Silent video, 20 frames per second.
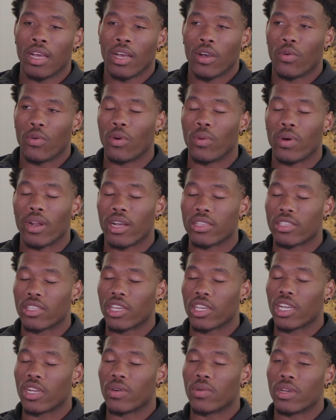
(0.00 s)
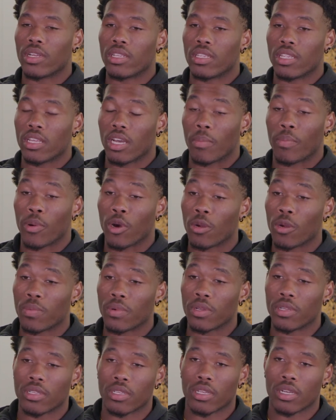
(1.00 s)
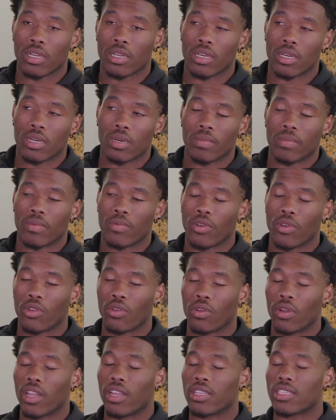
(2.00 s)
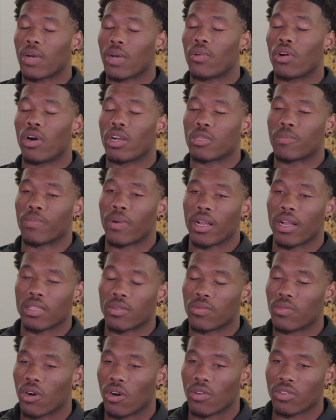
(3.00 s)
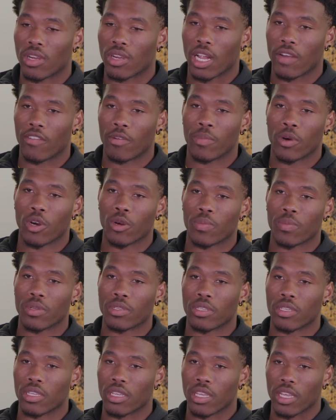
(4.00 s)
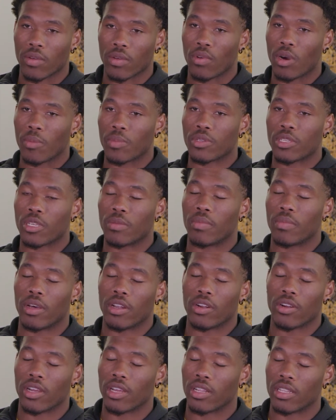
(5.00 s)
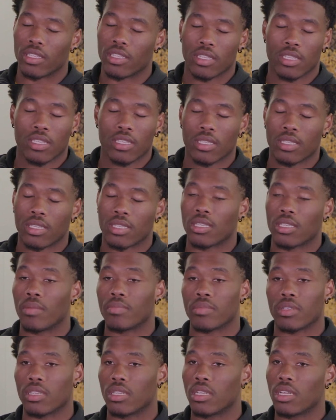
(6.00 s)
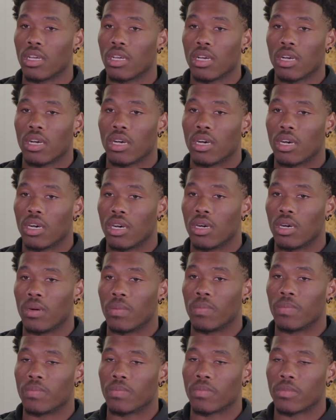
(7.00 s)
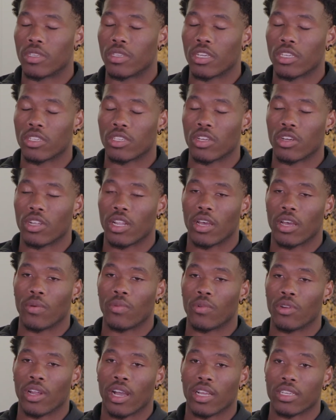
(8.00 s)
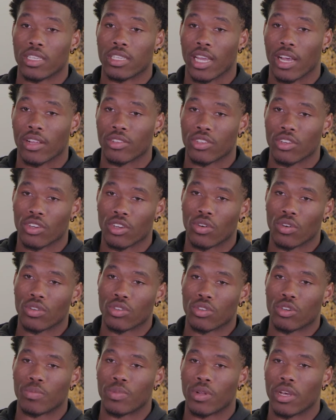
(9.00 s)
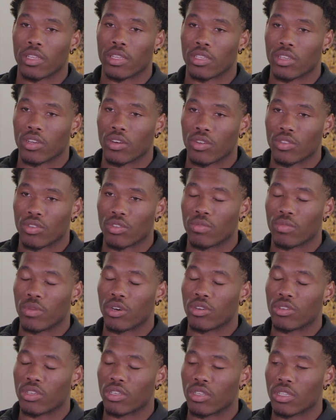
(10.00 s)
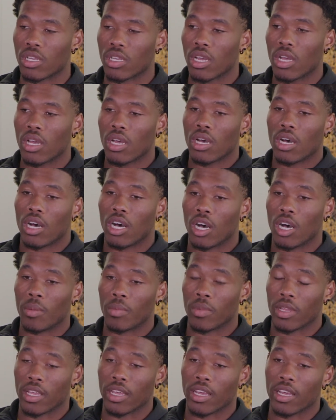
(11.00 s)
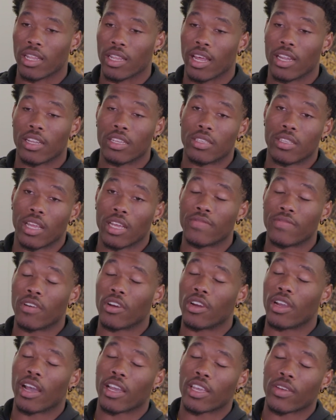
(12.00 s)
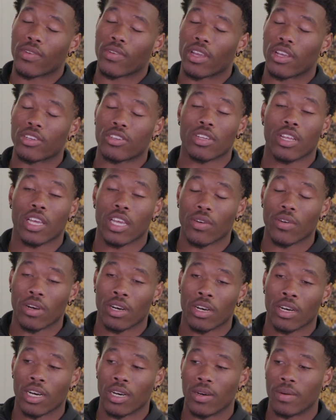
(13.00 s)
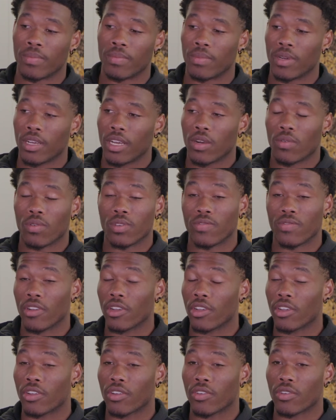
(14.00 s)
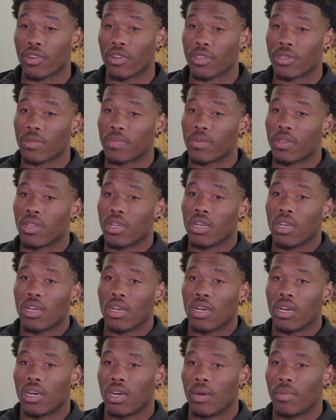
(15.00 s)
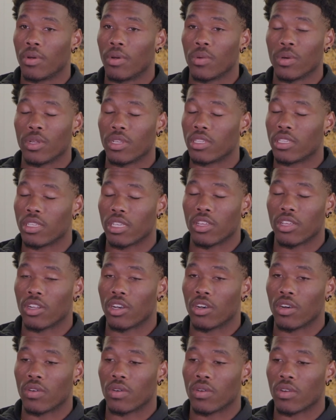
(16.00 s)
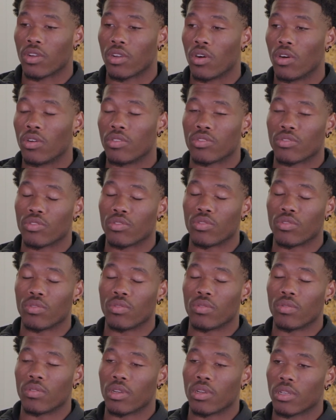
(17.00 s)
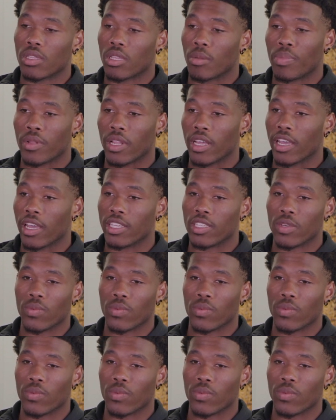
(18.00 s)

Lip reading: We went out there with a purpose. Anytime we go out to practice, we always try to have a purpose and get 1% better at something, just so that we're not just out there going through the plays and going through the motions. And yeah, that's very accurate. Yesterday was very crisp. It was, you know, going through the plays.